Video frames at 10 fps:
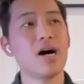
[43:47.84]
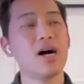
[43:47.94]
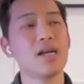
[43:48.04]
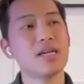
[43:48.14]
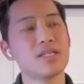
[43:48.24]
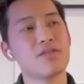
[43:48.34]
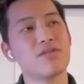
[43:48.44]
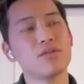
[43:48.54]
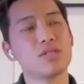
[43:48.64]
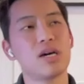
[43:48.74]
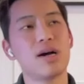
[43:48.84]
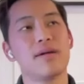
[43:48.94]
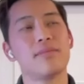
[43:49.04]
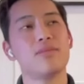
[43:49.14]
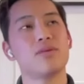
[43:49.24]
So full
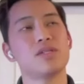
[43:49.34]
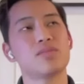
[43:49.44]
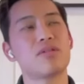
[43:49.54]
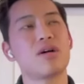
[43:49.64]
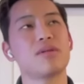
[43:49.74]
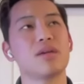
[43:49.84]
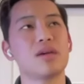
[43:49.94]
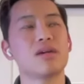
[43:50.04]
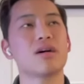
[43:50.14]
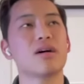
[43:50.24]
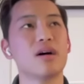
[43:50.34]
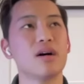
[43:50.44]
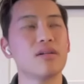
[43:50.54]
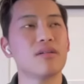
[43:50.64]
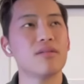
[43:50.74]
time was probably
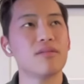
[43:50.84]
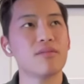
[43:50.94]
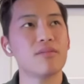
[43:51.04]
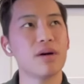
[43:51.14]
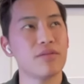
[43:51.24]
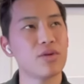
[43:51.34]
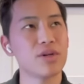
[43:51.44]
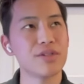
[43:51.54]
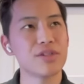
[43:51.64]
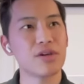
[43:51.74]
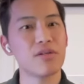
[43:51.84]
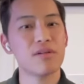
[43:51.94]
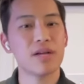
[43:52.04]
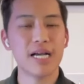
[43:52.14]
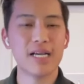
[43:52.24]
about 4 years
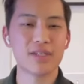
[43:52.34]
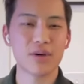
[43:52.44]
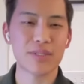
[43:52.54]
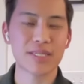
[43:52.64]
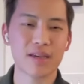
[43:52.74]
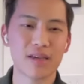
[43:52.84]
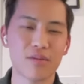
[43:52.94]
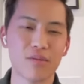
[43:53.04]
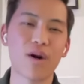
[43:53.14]
ago. So it's like